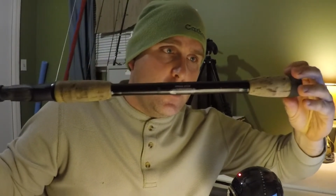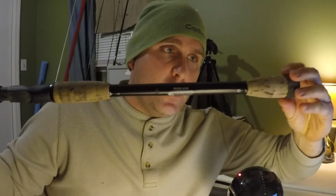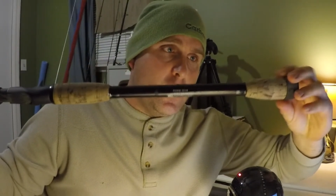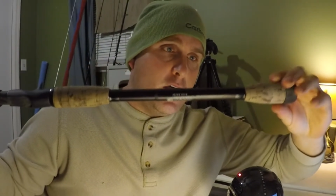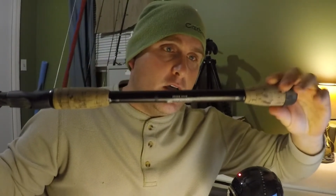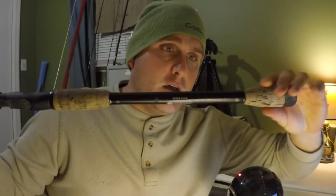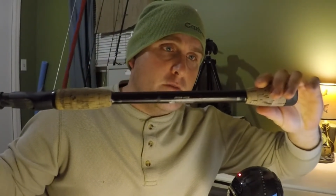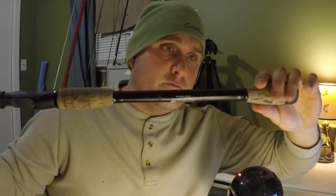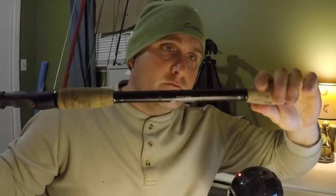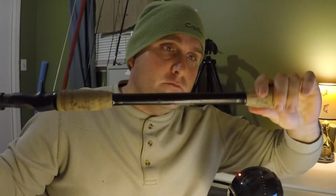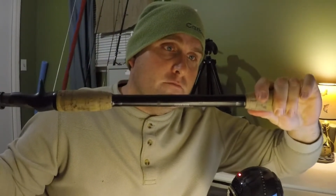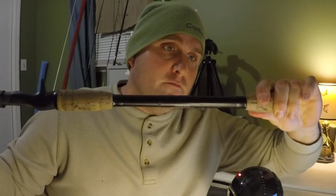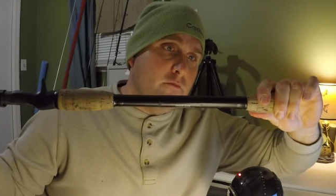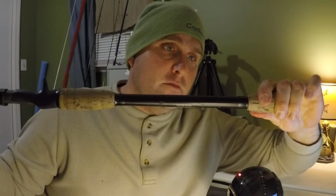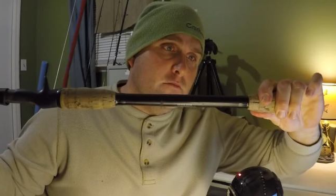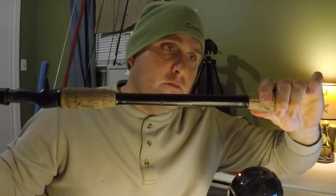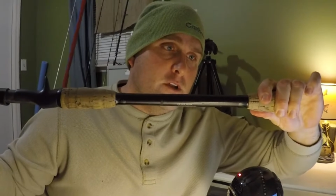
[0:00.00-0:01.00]
You
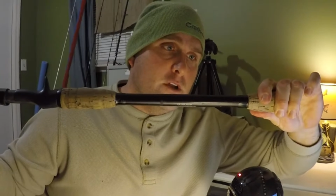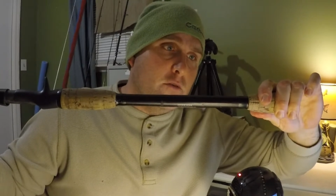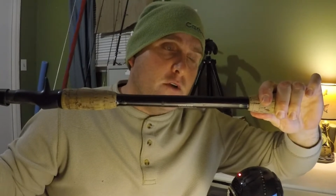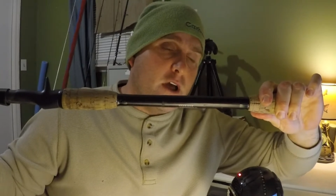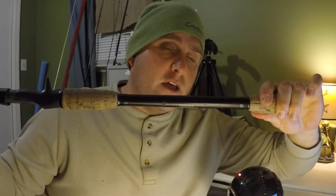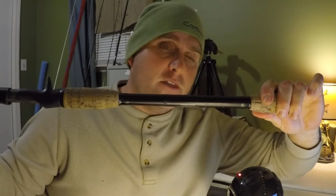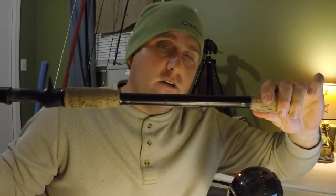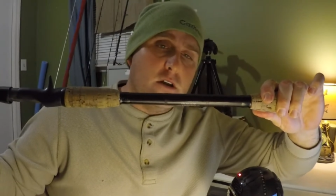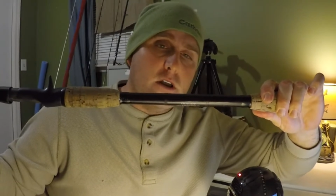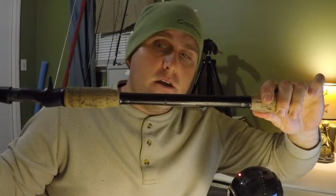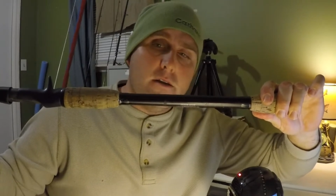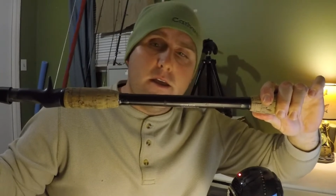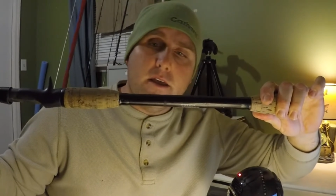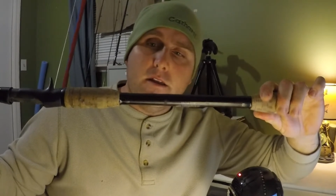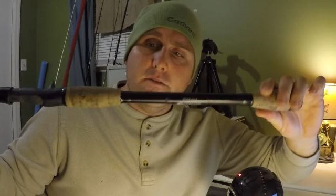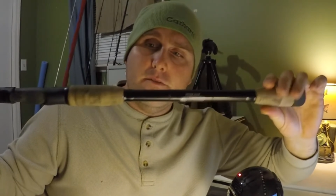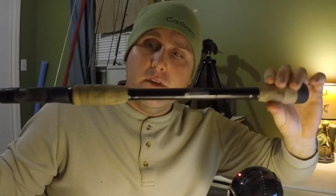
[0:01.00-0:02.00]
know, I thought
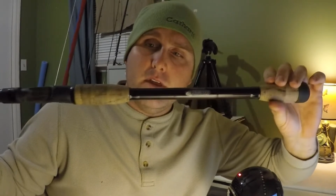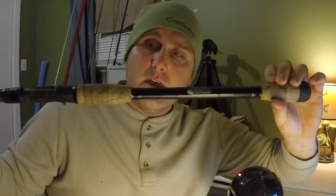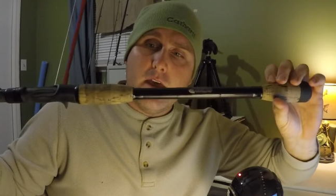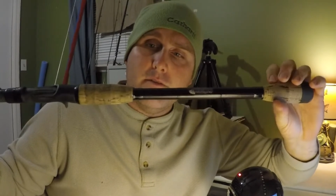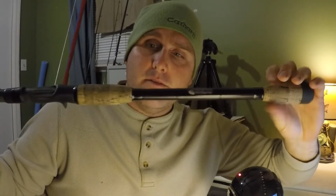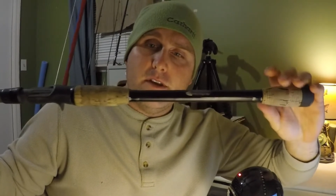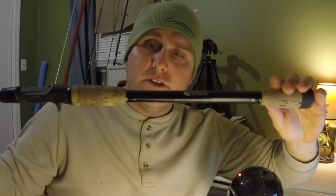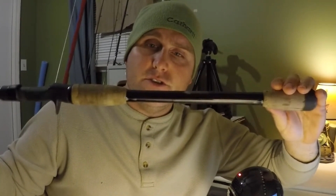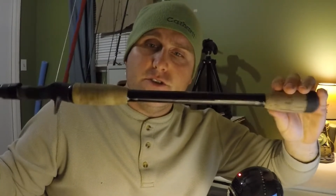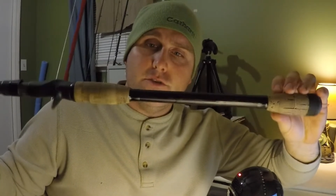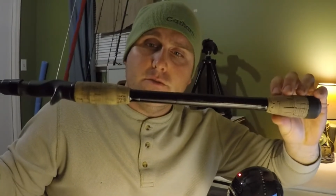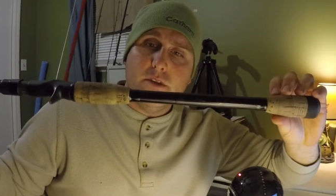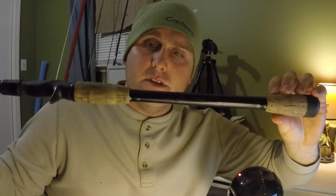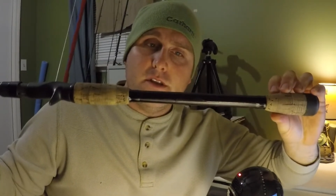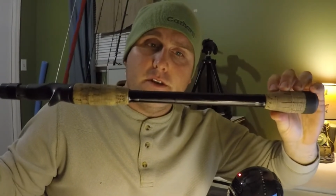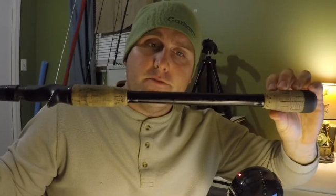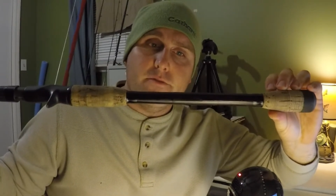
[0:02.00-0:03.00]
I'd have an issue
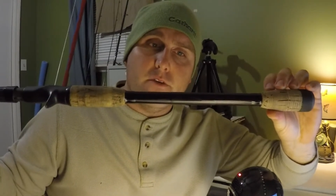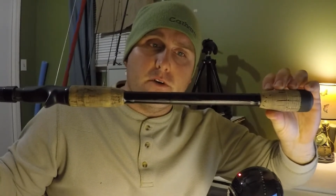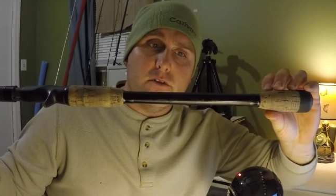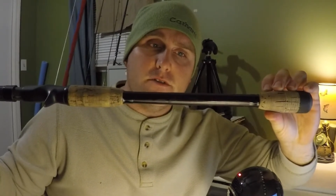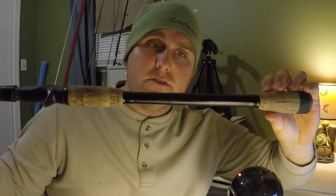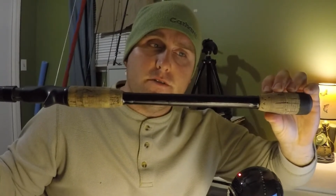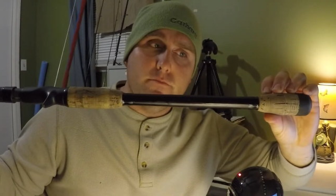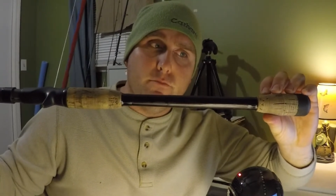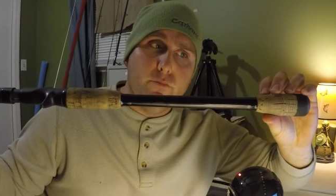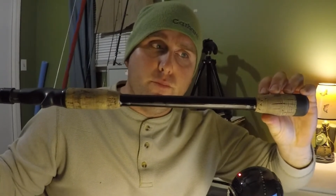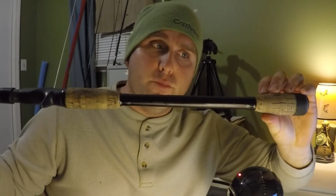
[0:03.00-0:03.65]
with it at first.